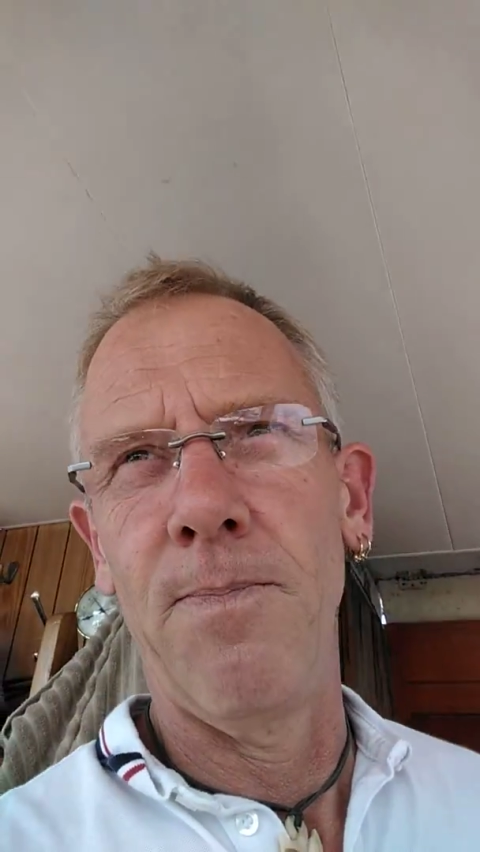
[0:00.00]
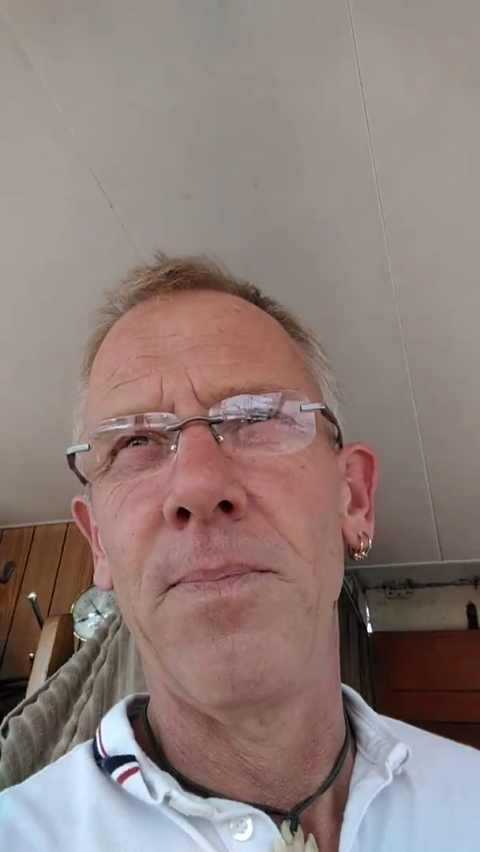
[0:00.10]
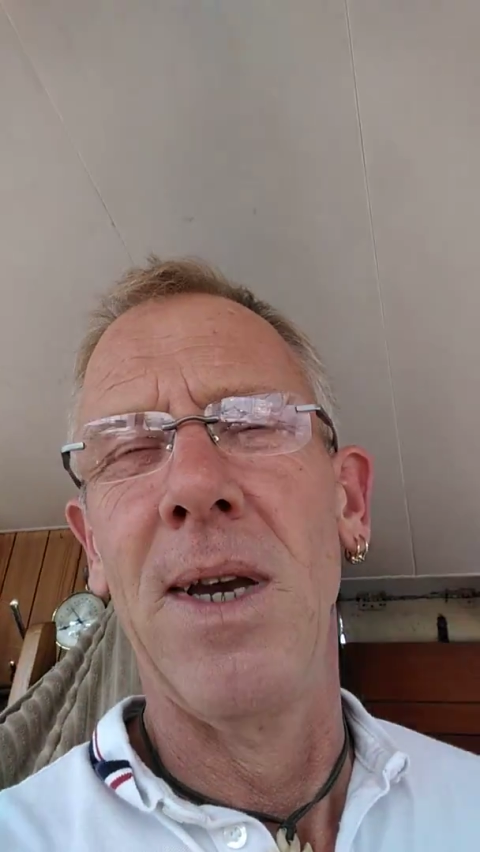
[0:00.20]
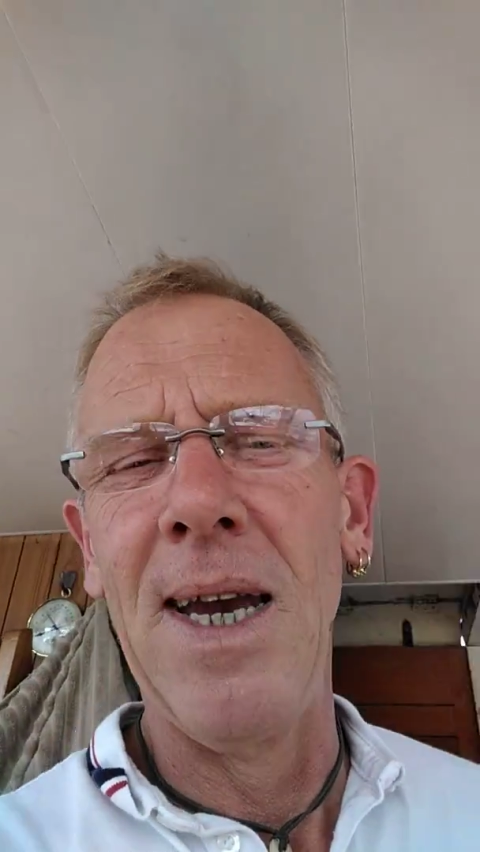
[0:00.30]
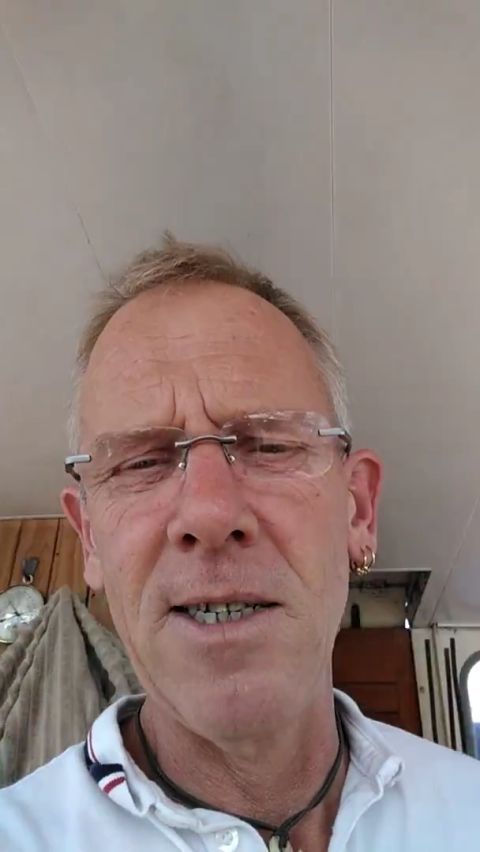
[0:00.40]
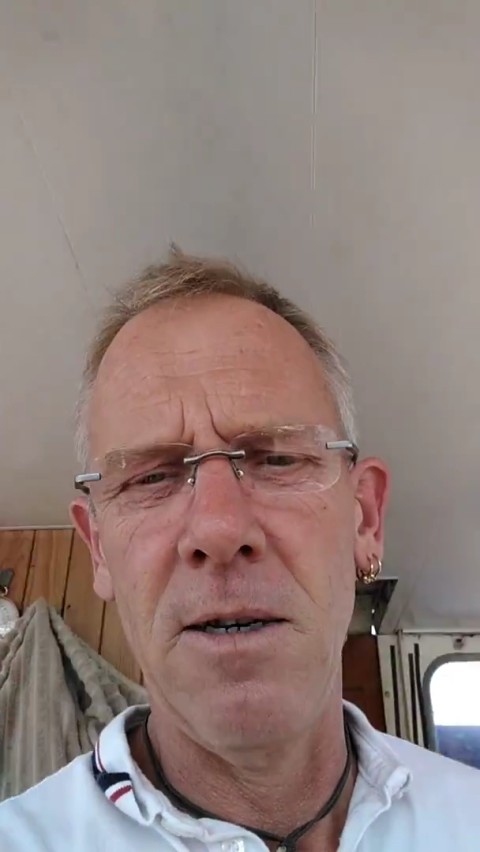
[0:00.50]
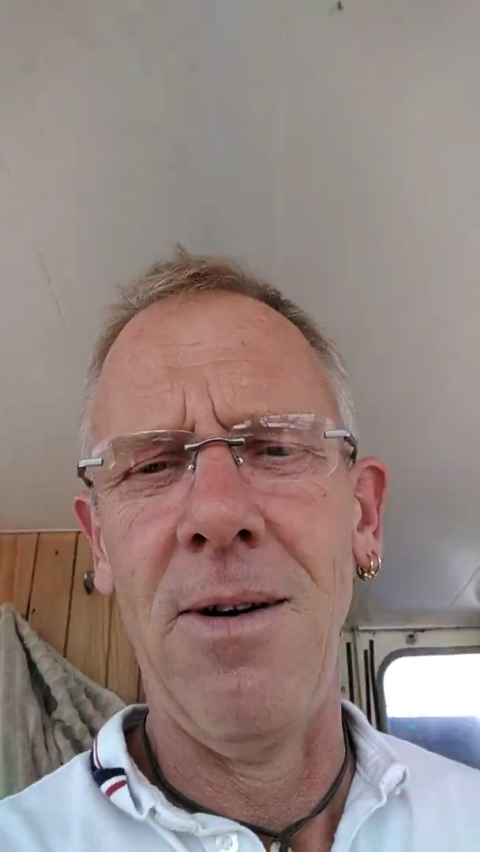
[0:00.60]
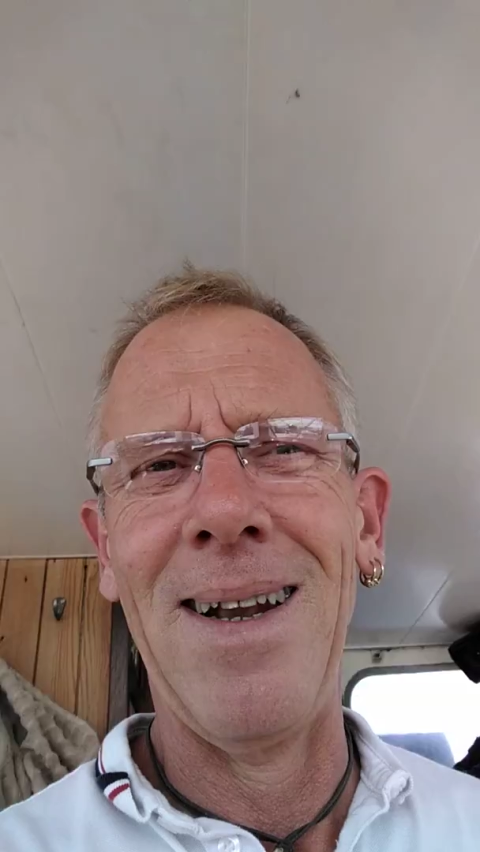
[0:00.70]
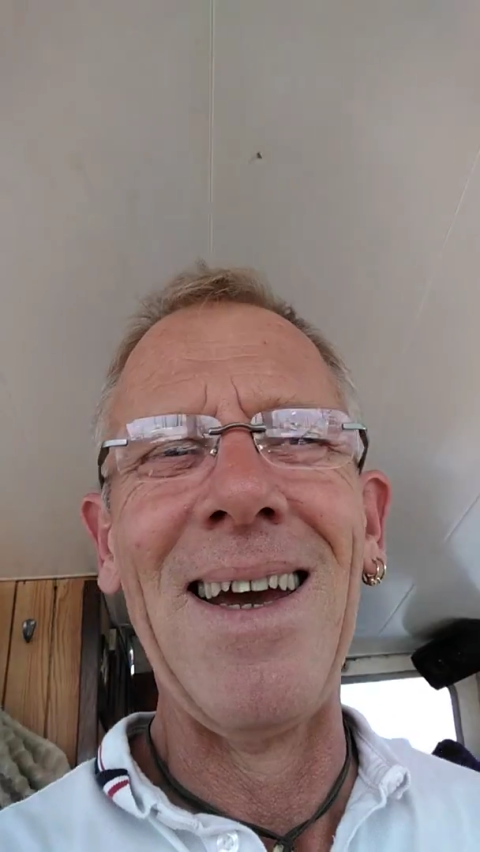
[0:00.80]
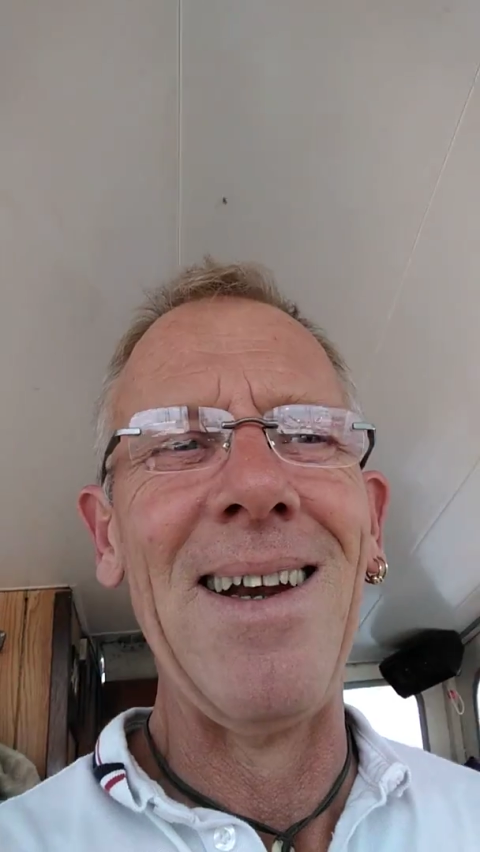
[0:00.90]
inside
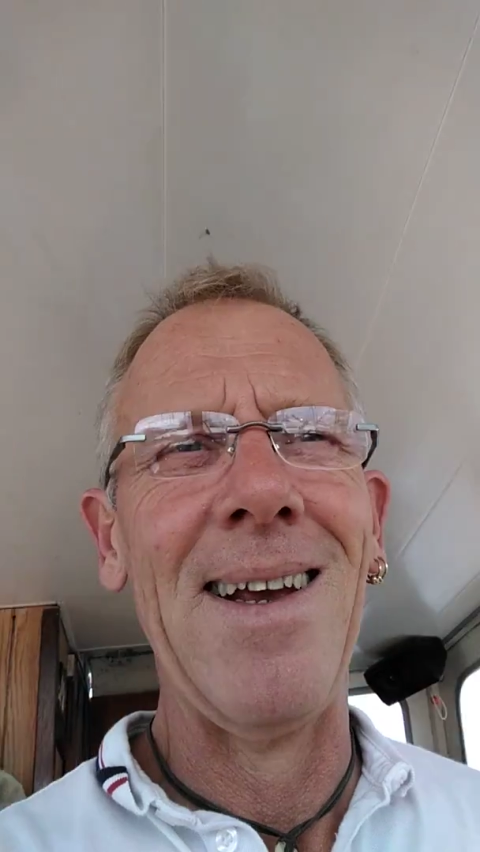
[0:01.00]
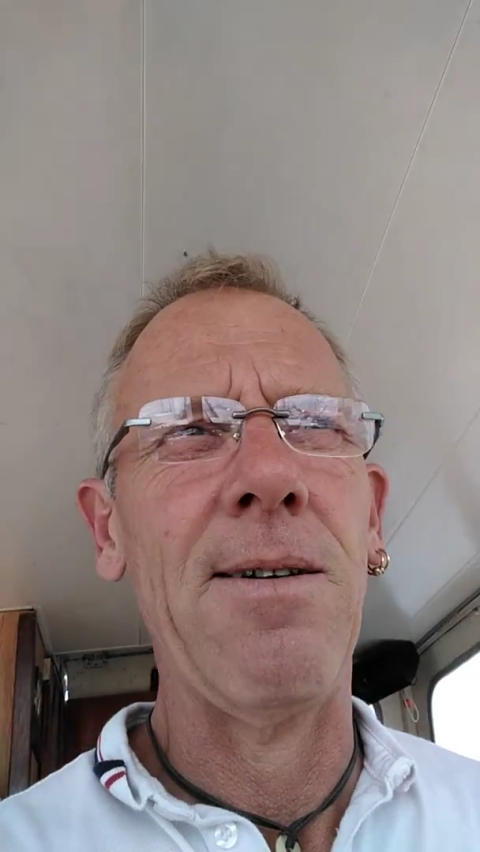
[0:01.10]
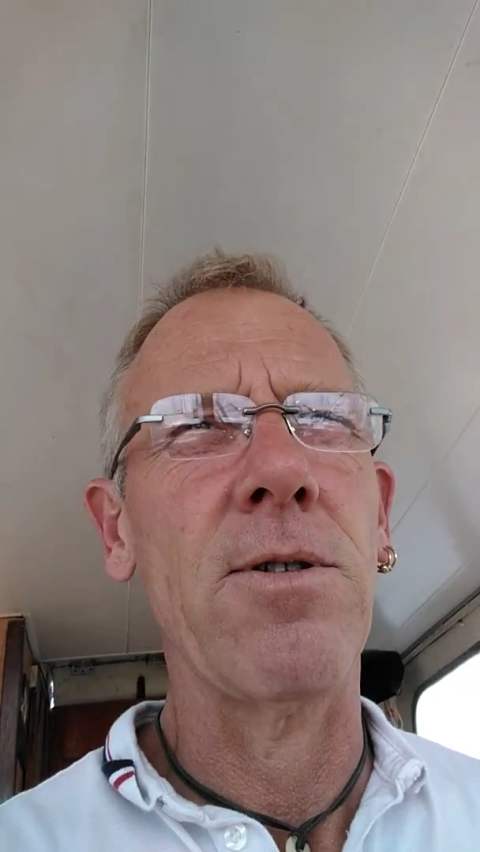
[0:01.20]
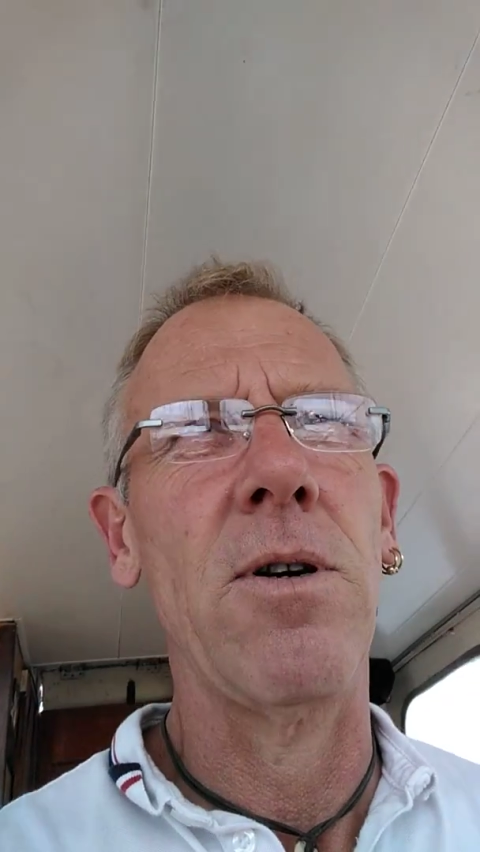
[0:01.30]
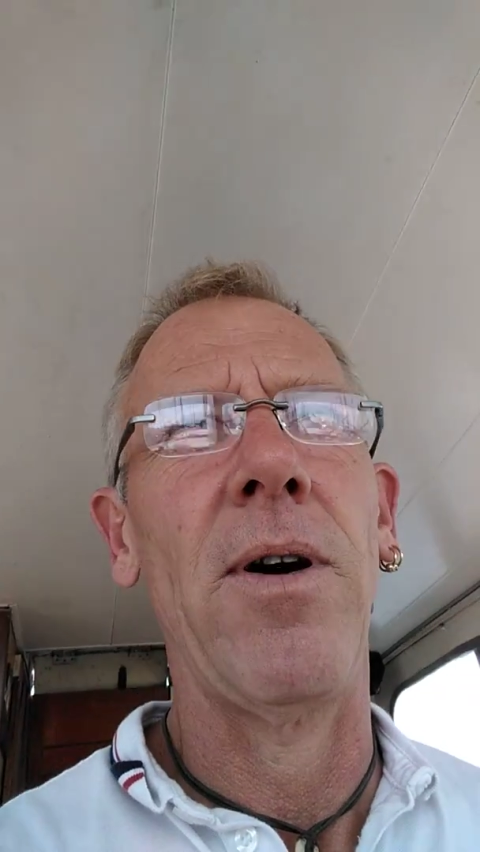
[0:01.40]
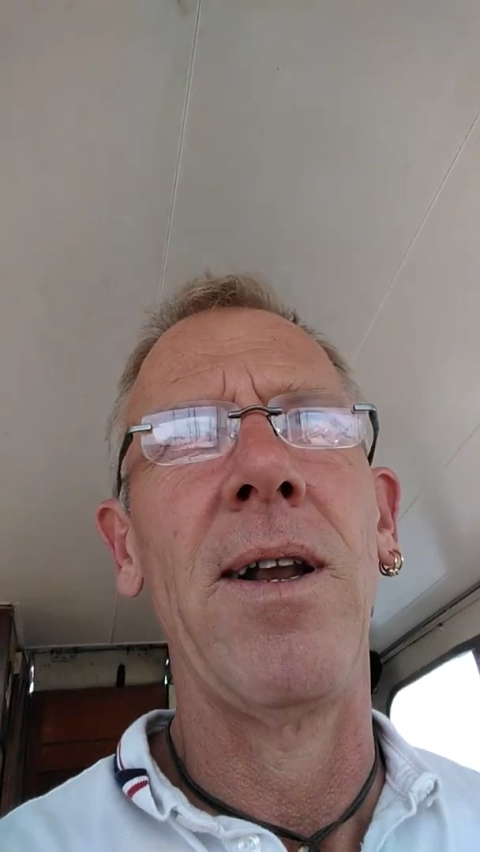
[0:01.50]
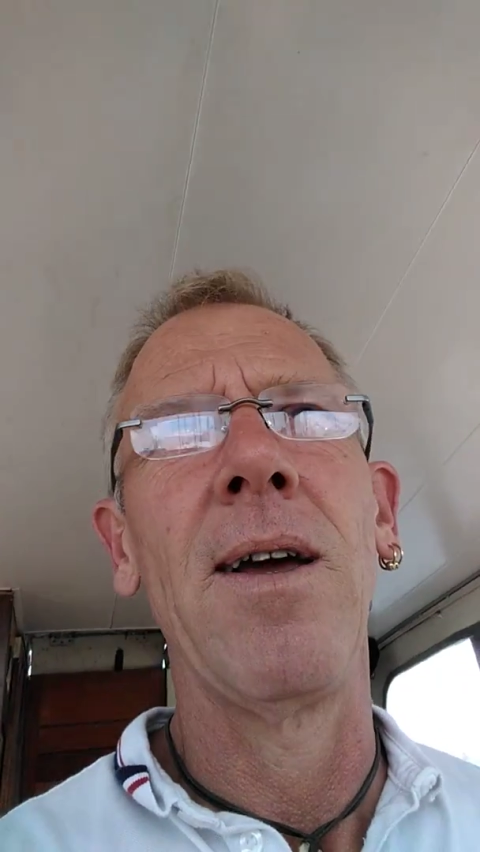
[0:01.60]
and outside.